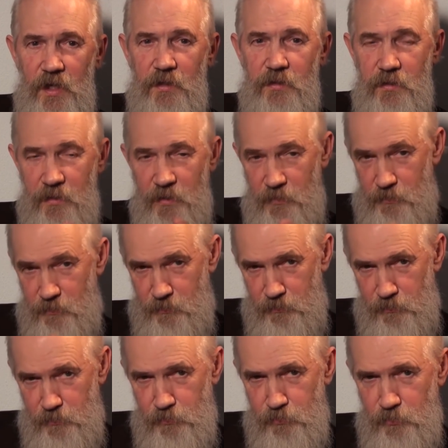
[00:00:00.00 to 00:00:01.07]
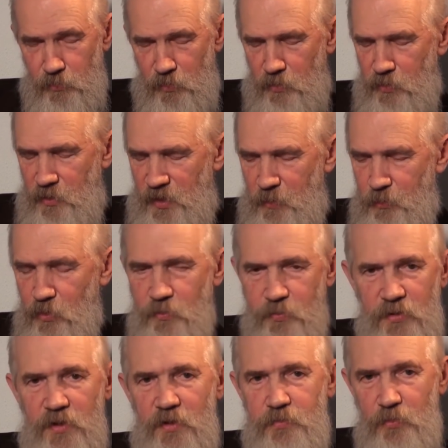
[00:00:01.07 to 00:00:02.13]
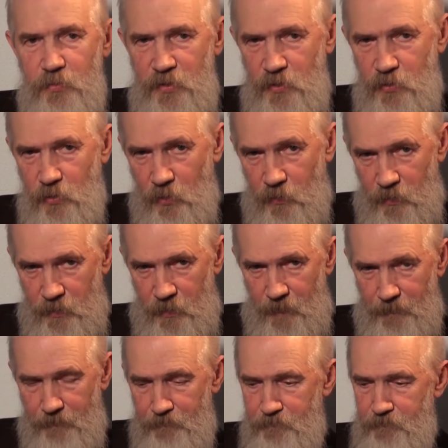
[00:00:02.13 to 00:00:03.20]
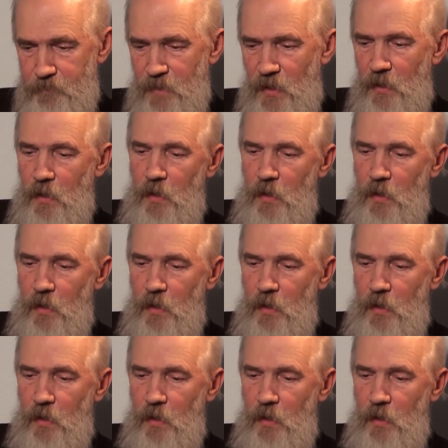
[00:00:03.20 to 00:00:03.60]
a number of works on the subject appeared.